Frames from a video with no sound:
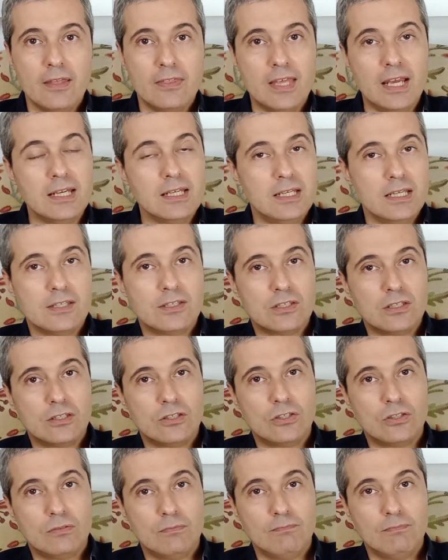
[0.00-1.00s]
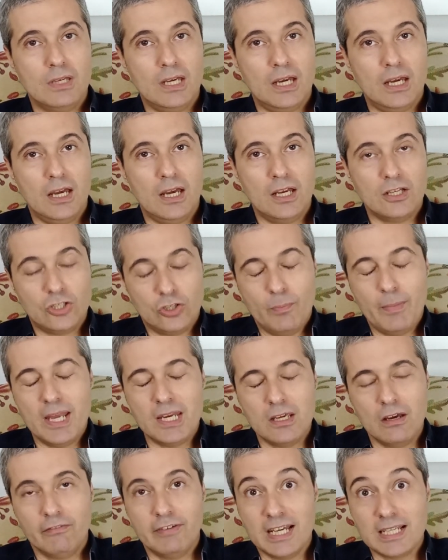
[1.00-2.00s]
than it is uh, to
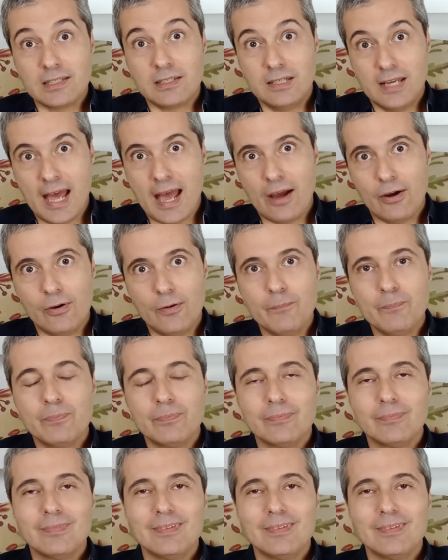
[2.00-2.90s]
many of us now.